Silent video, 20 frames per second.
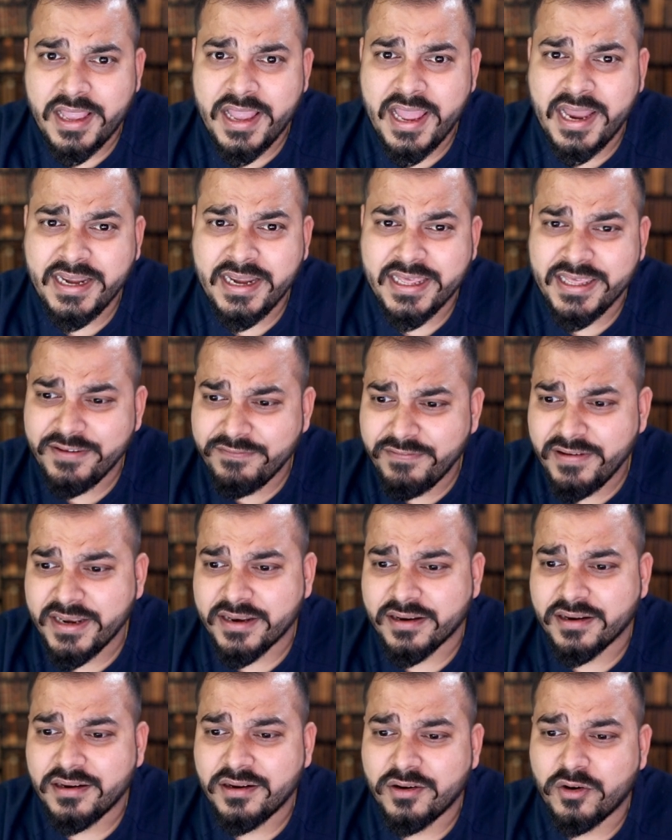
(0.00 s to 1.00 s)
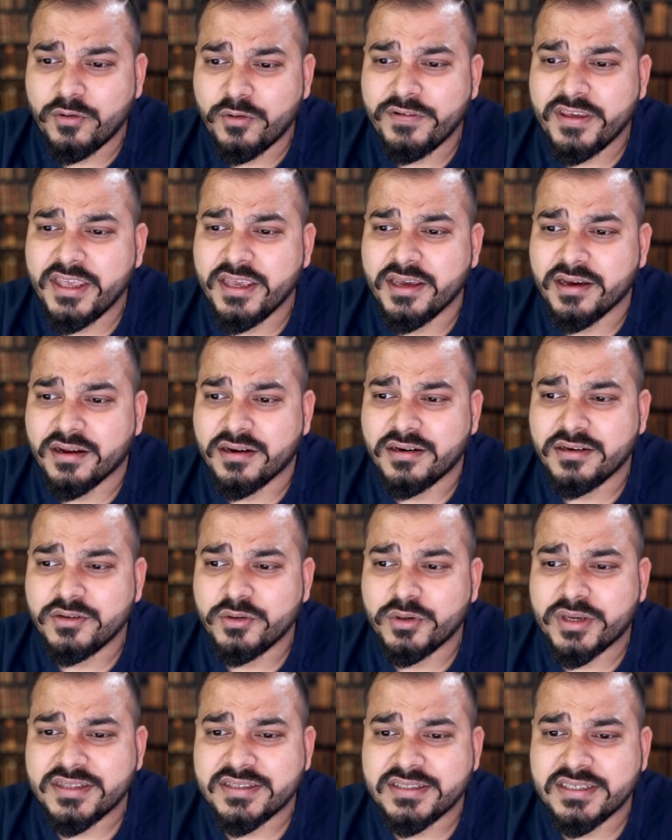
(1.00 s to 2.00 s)
and even over here,
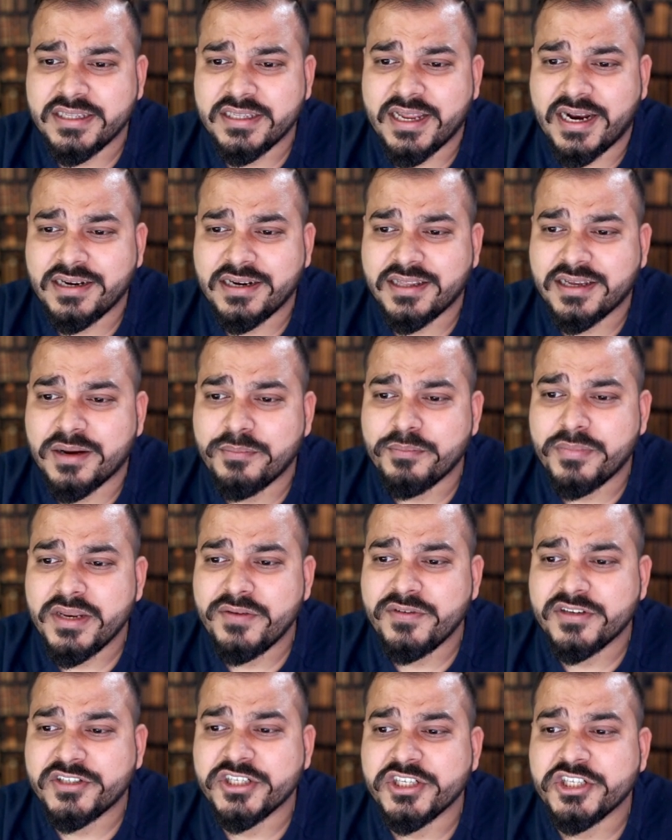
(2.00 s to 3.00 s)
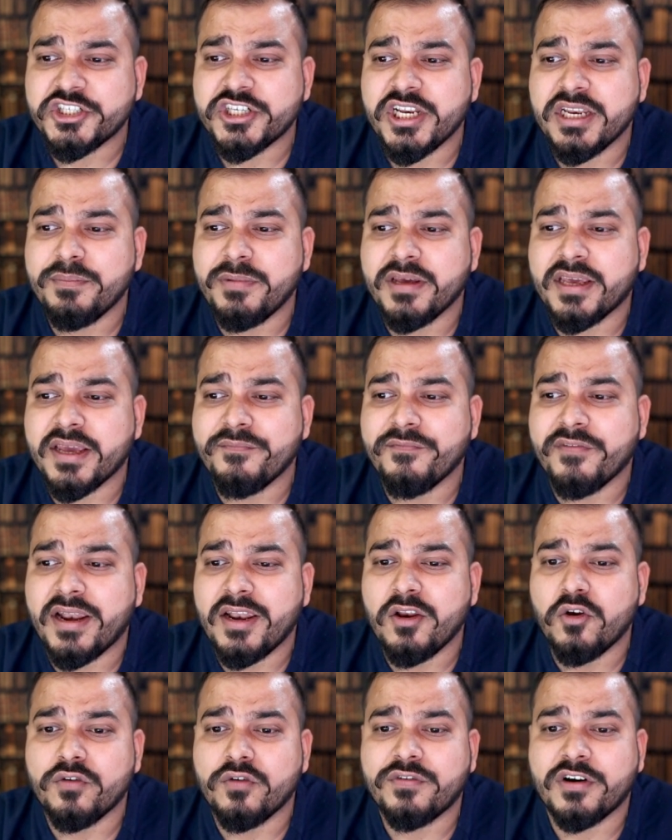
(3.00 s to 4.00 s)
you can see that the company which initially became well
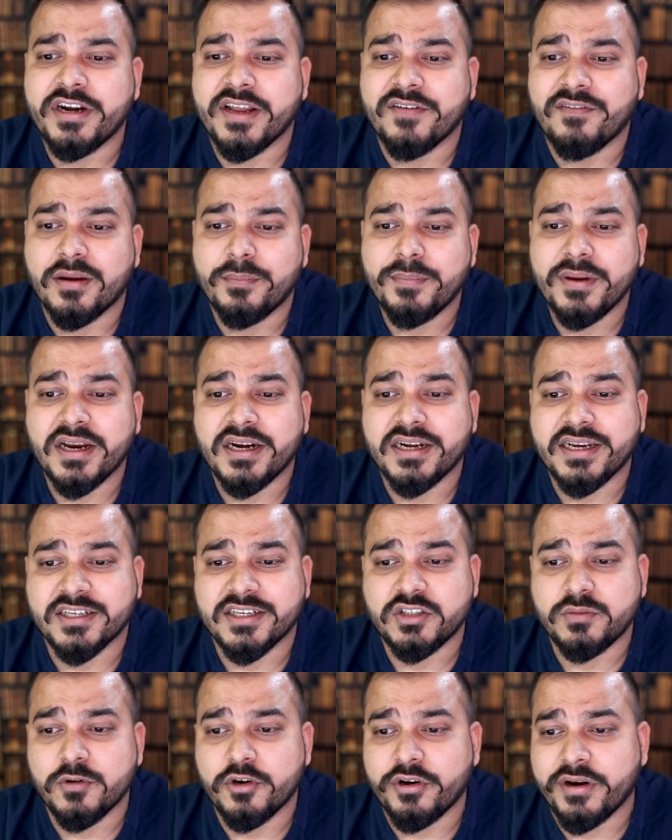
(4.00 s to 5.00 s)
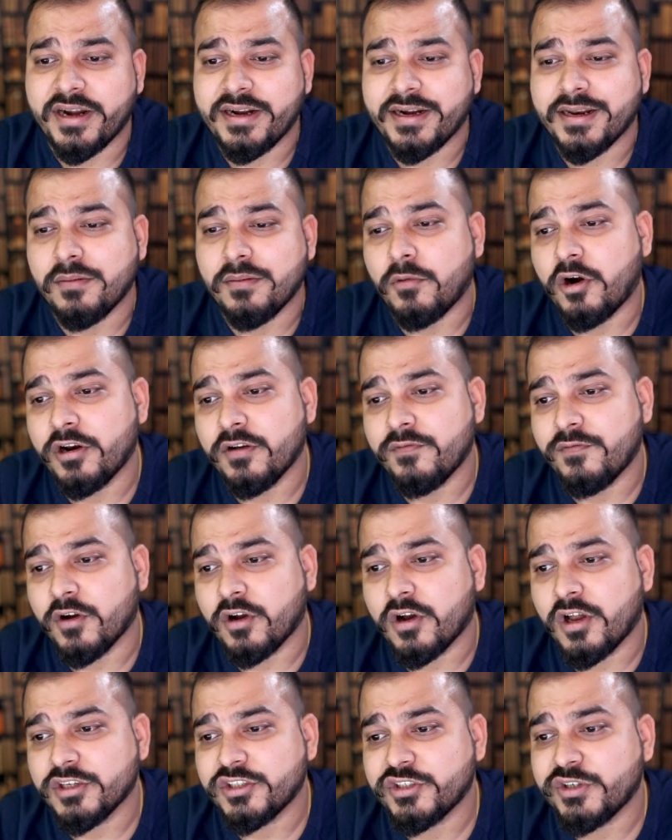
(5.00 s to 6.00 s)
known for developing a textbook rental model for
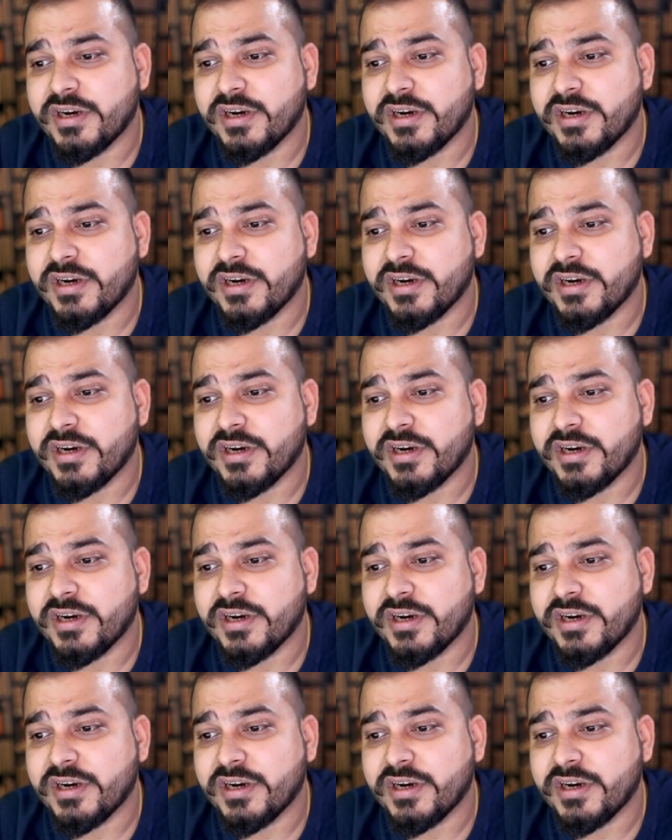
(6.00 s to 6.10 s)
college